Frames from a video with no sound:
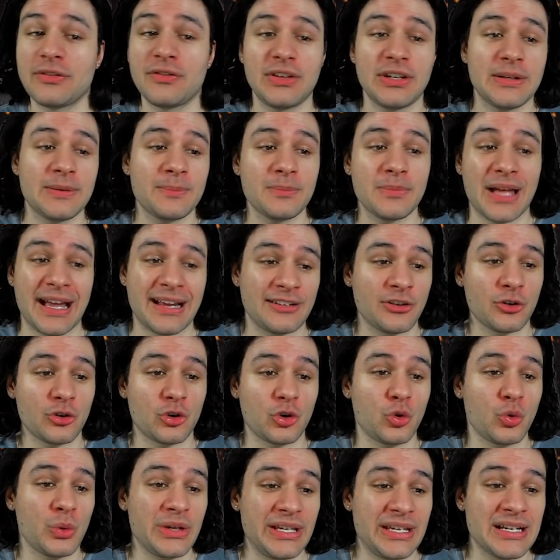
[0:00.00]
of him. I know
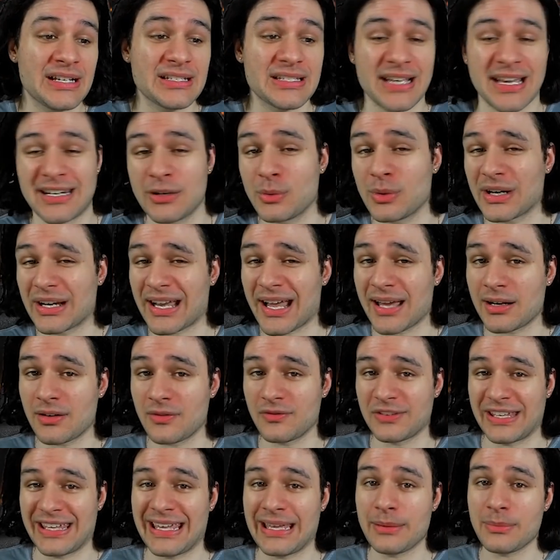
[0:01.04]
who he is. I know what kind
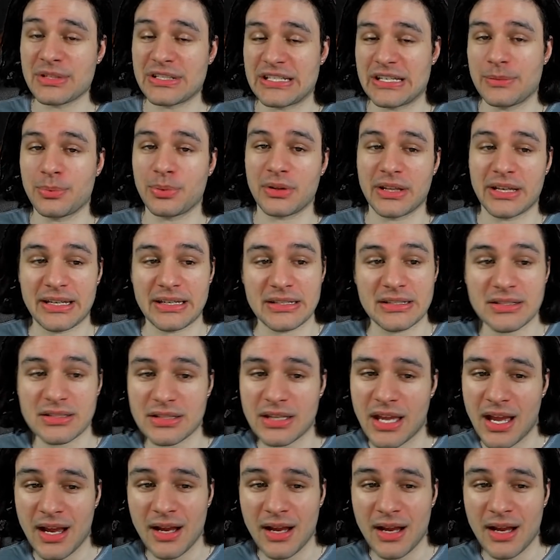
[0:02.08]
of games he plays.